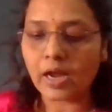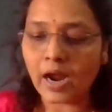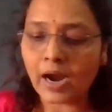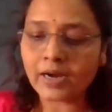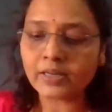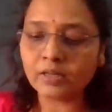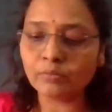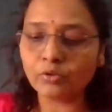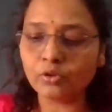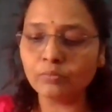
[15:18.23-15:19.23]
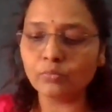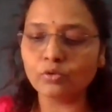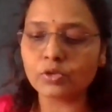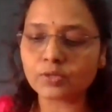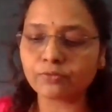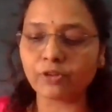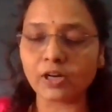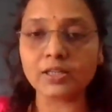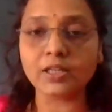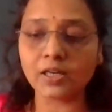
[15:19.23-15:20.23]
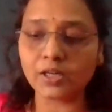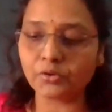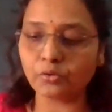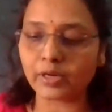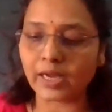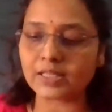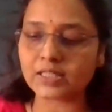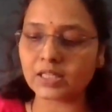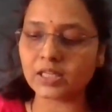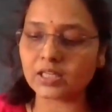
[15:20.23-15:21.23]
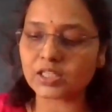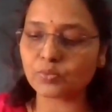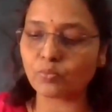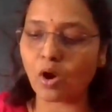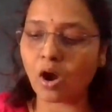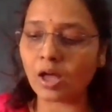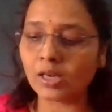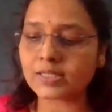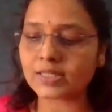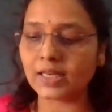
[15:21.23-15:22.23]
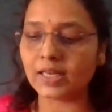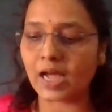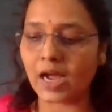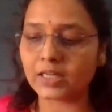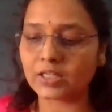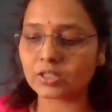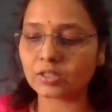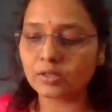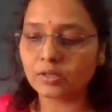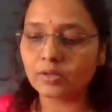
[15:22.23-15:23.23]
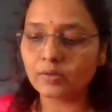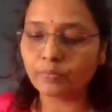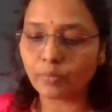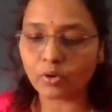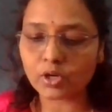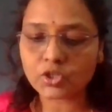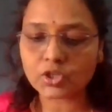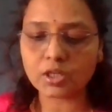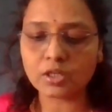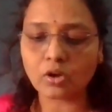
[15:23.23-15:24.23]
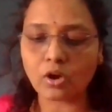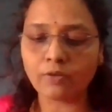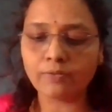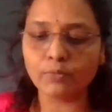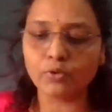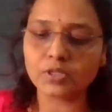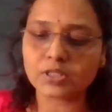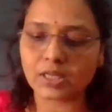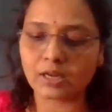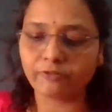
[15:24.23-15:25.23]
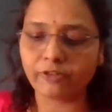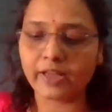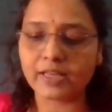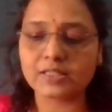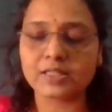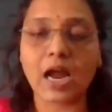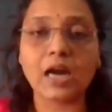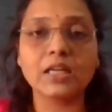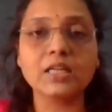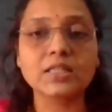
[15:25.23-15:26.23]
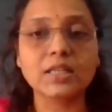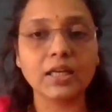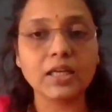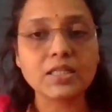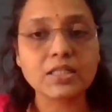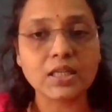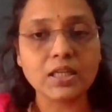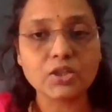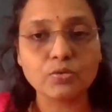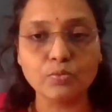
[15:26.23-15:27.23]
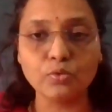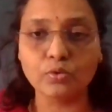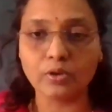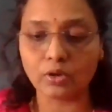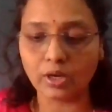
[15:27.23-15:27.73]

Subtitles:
as the moon moves further, you can see a small sunlight portion of moon surface, that is crescent moon.